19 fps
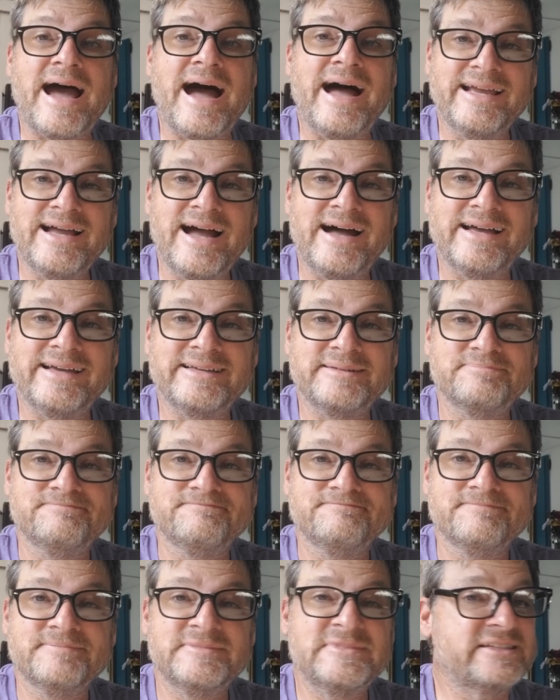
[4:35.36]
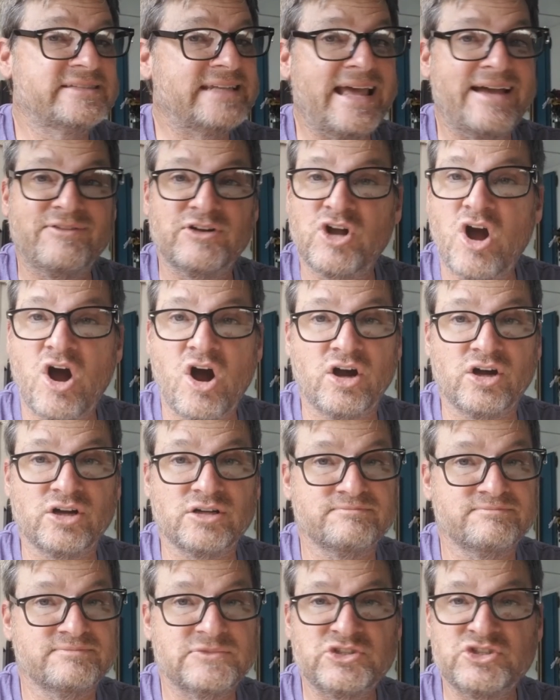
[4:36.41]
I doesn't have a car.
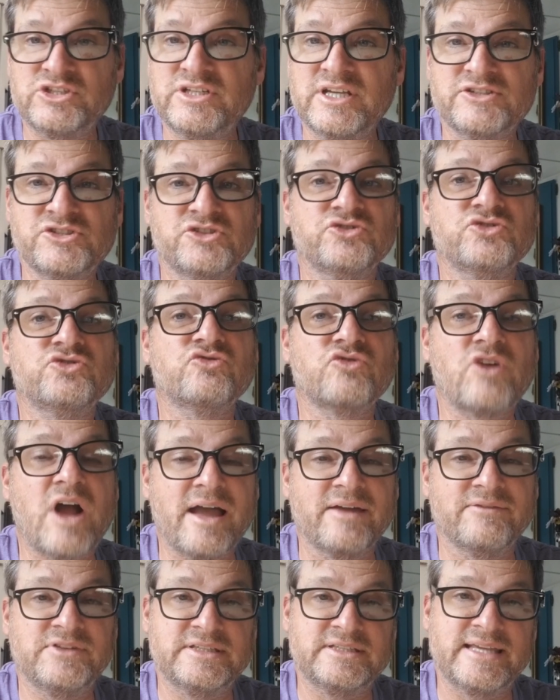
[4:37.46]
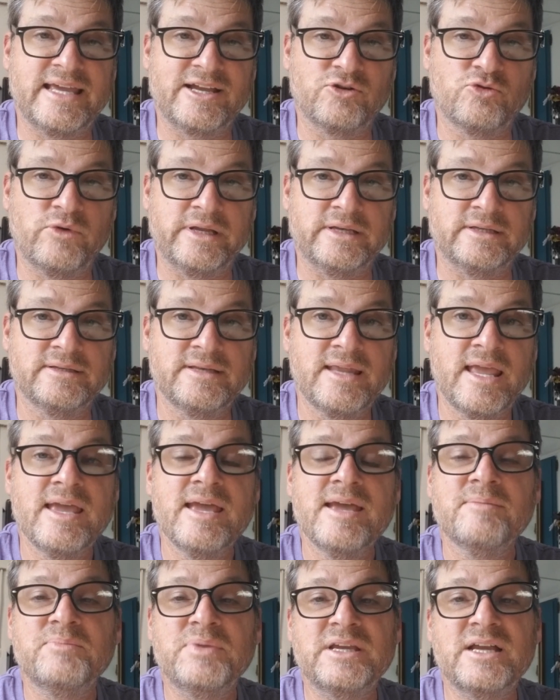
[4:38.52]
She doesn't drive to San Quentin
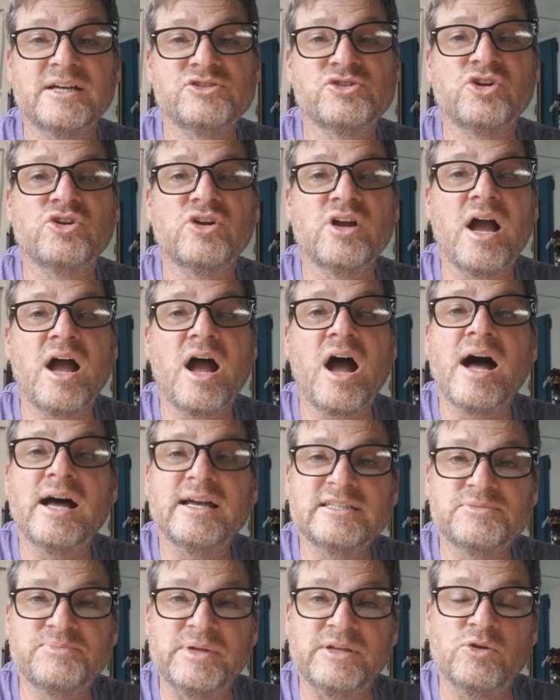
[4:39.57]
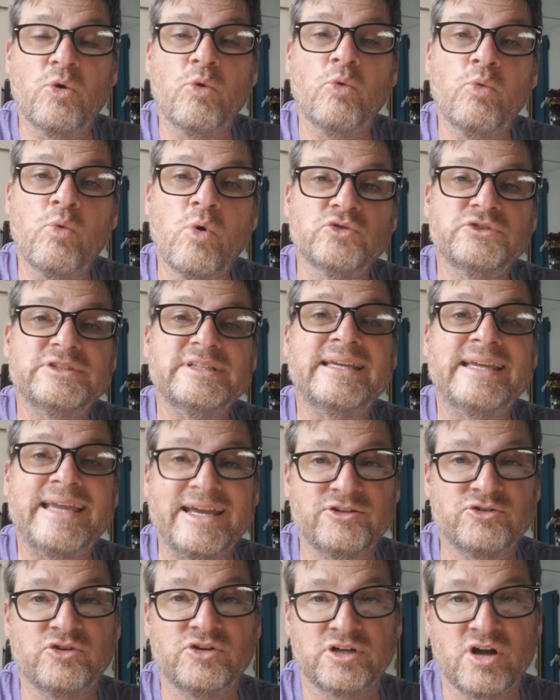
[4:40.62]
because her husband won't get
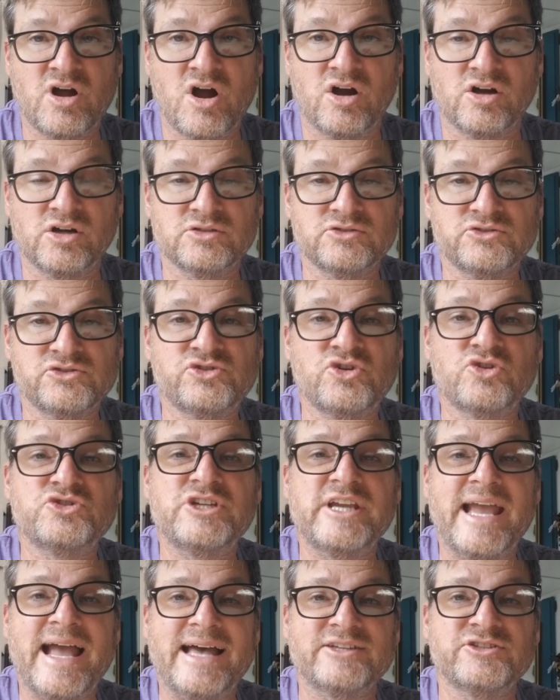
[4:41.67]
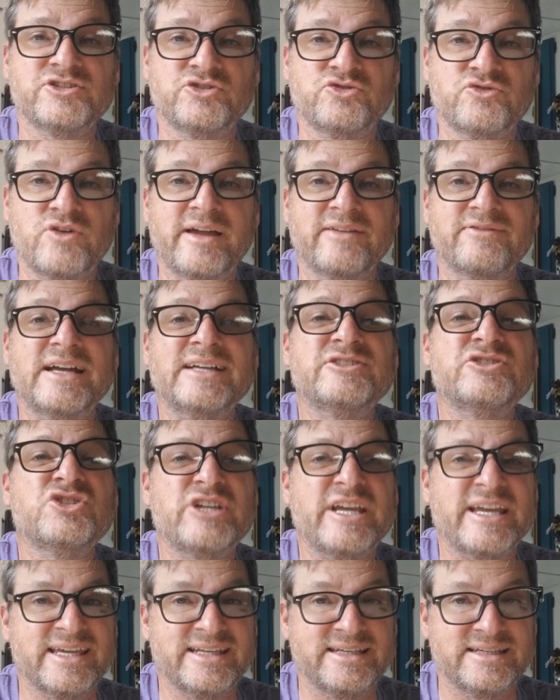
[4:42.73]
her a car. So she has to drive a
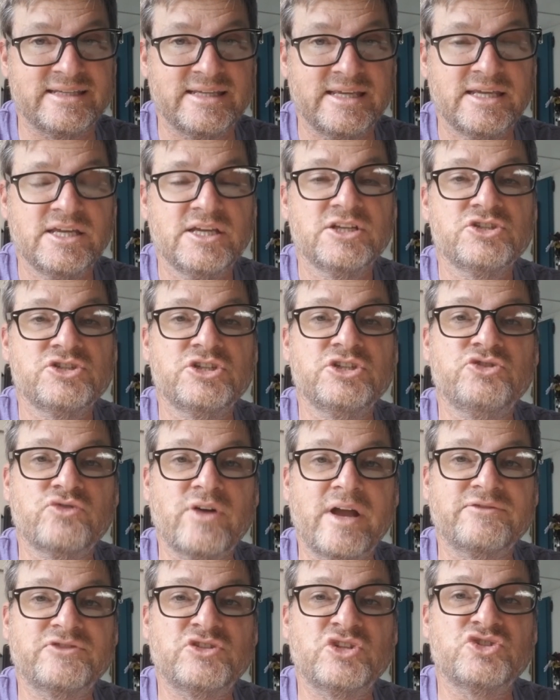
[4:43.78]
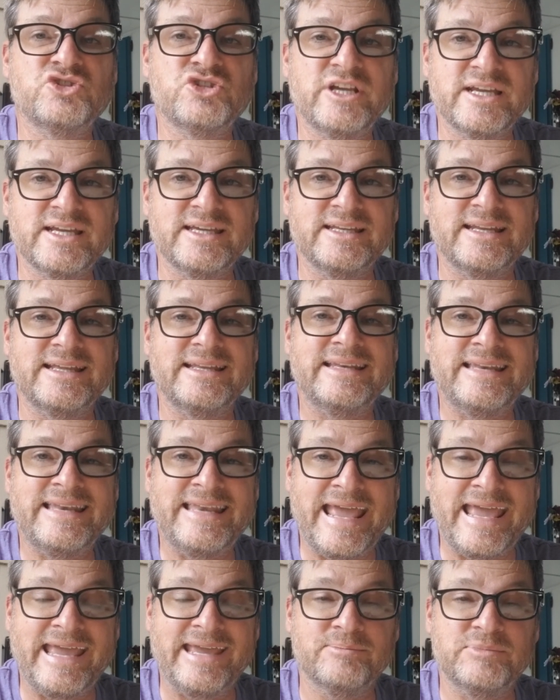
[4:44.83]
chicken. She drives a chicken
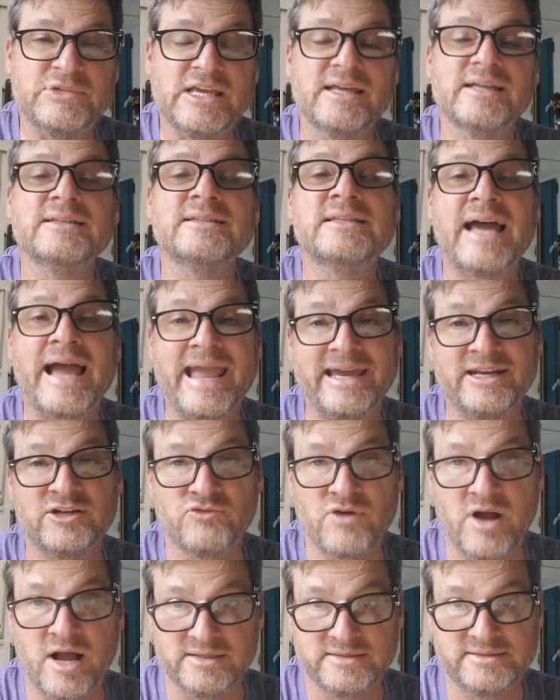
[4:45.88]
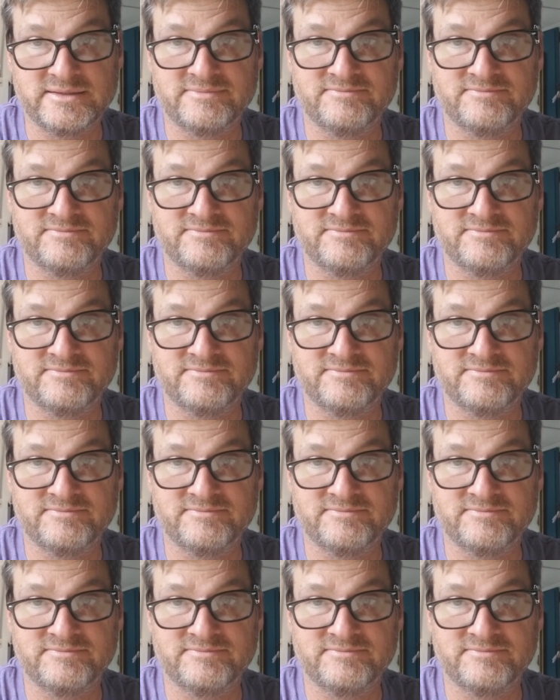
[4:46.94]
named Diana Ross.